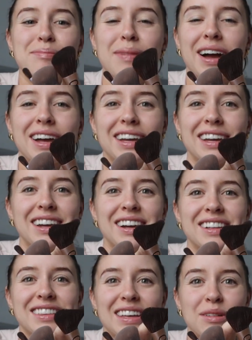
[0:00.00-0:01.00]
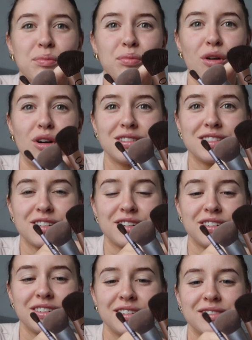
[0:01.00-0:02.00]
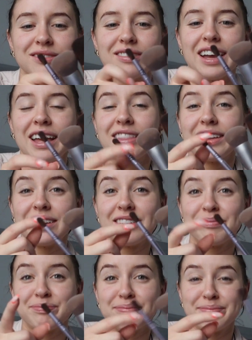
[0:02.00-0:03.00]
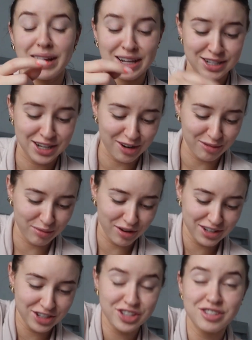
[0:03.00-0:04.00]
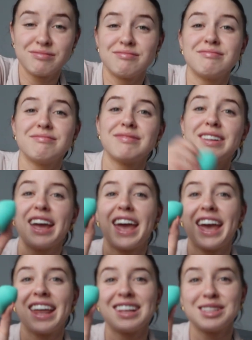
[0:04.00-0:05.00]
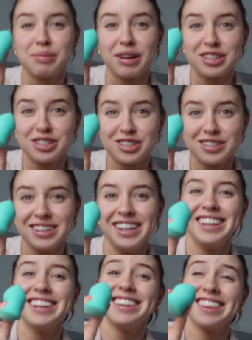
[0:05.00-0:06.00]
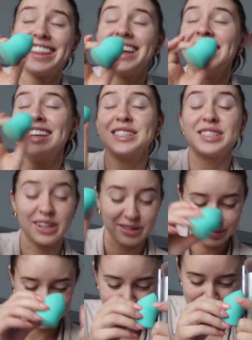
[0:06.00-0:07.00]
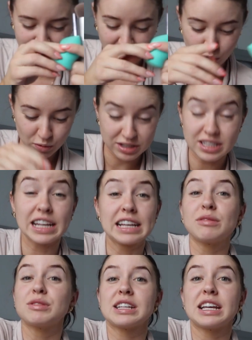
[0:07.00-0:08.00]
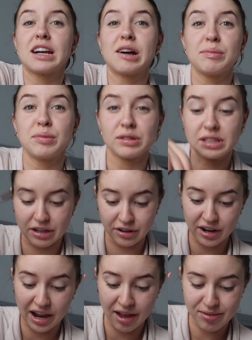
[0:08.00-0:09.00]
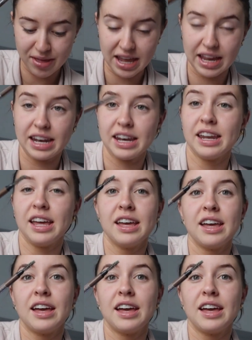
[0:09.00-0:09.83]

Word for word: my like bronzer, and then an eyeshadow brush and a sponge. So we're staying, we're staying humbled here. And then